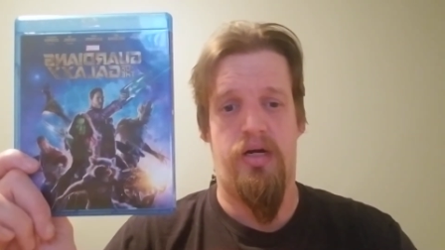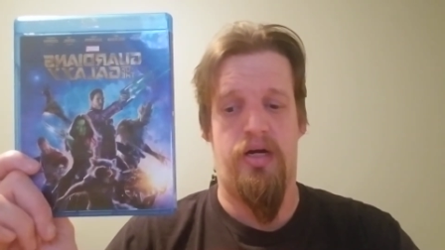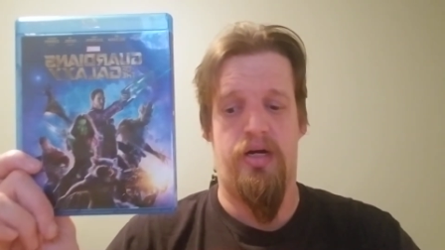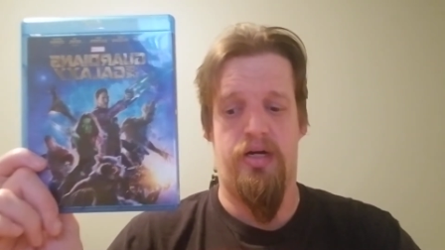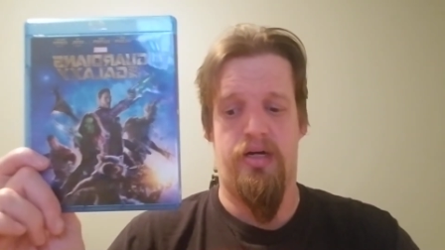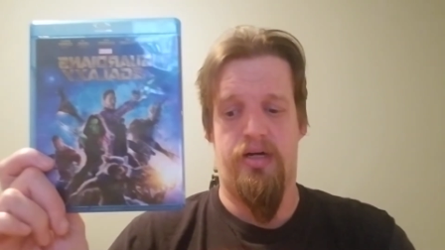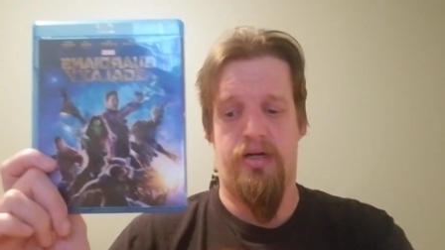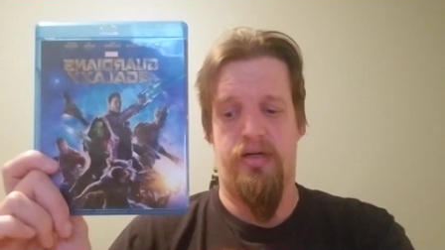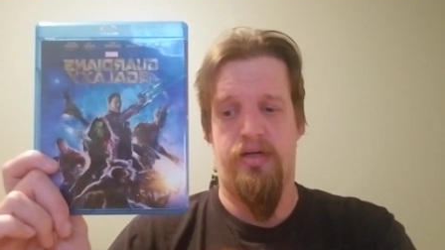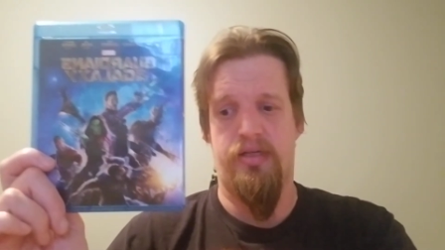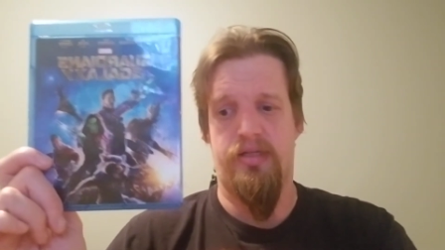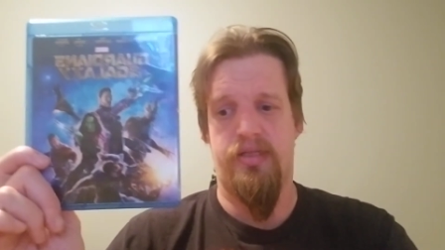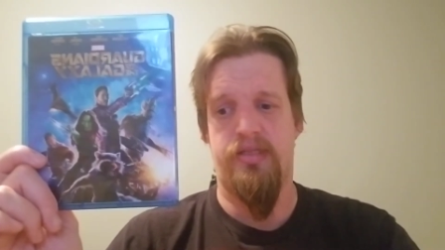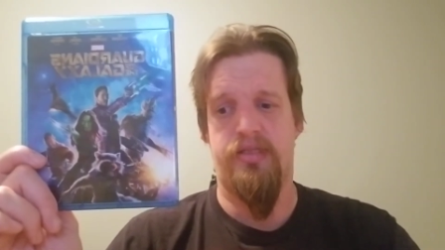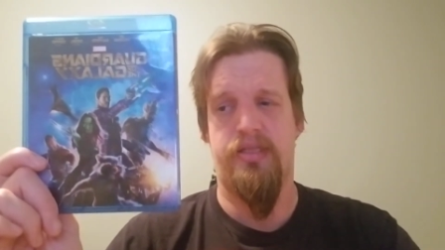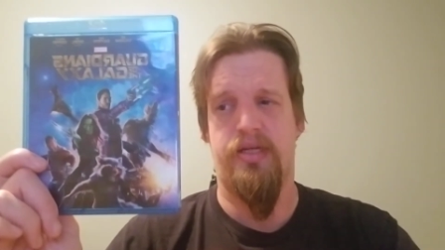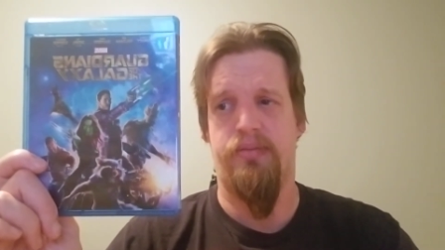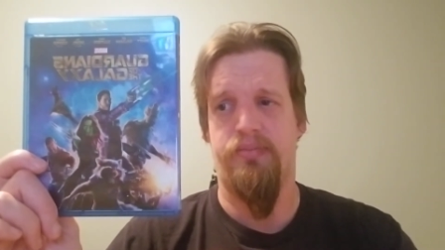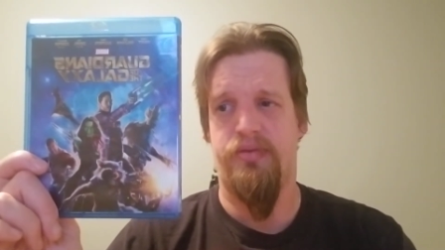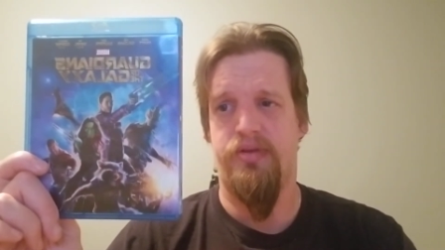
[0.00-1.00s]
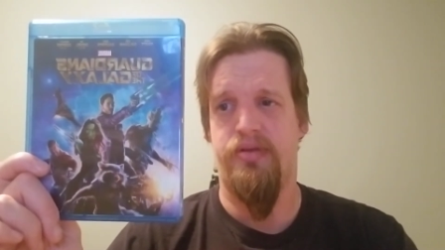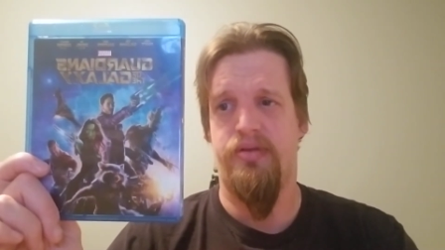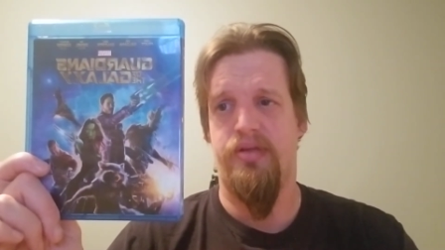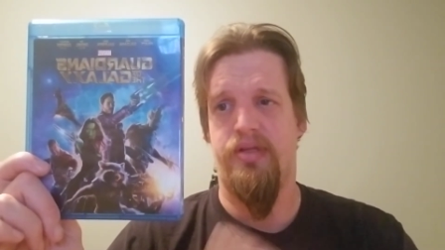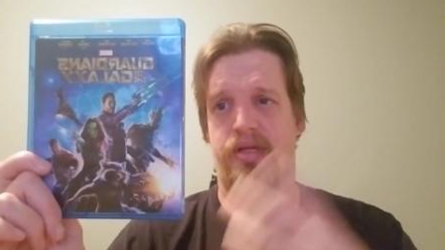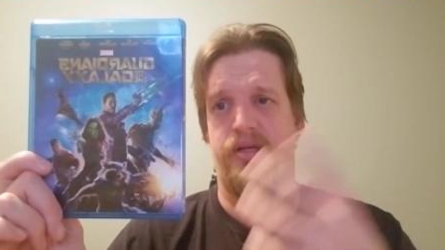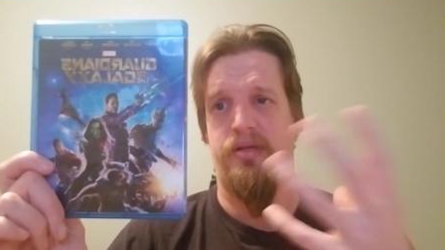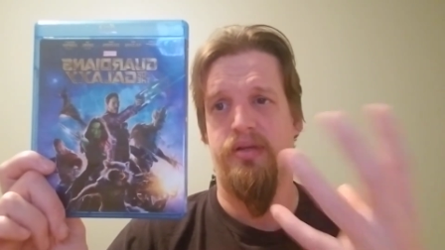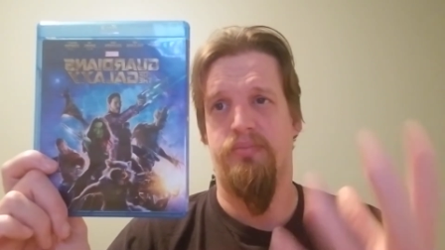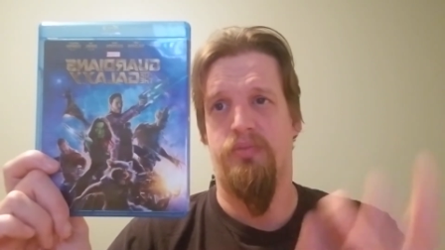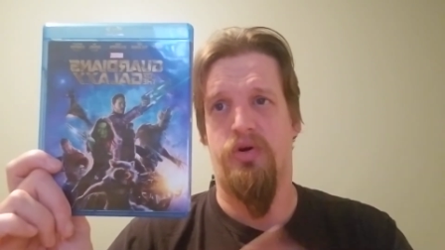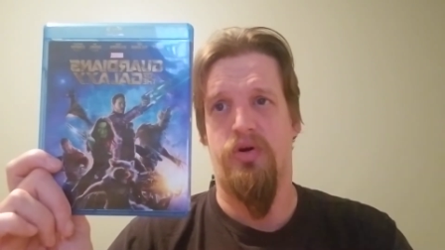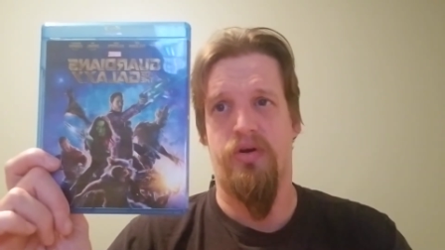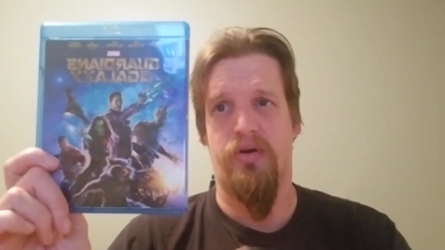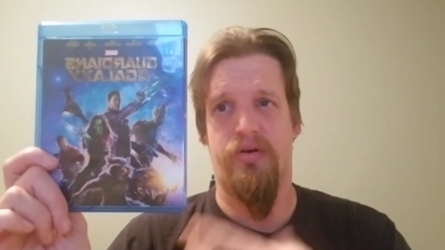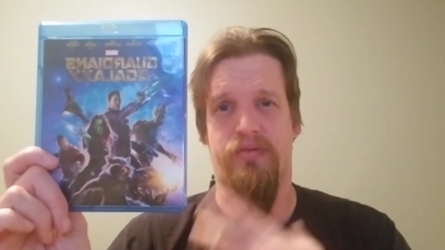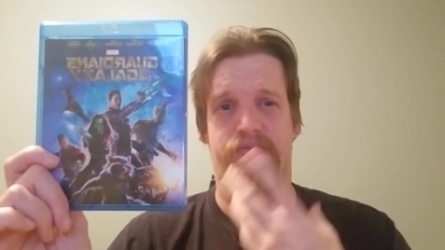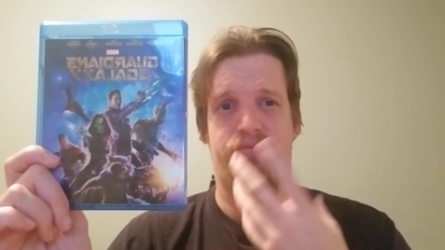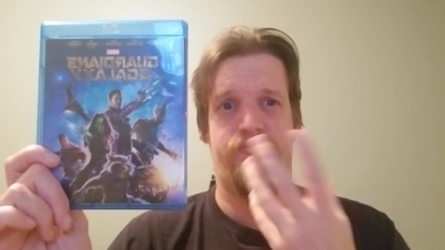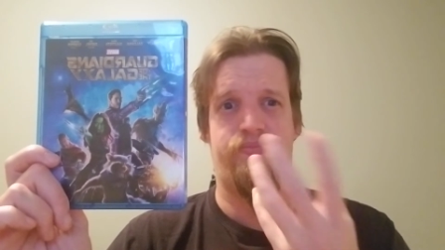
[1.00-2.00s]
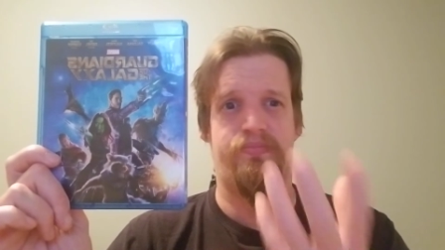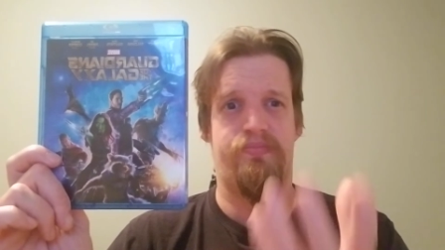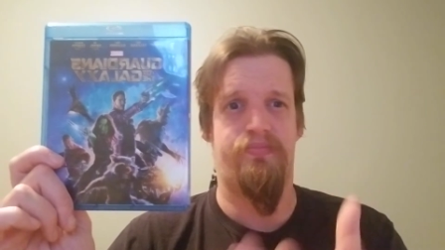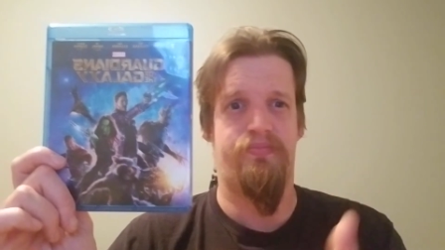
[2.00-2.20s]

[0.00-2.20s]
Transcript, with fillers: uh something more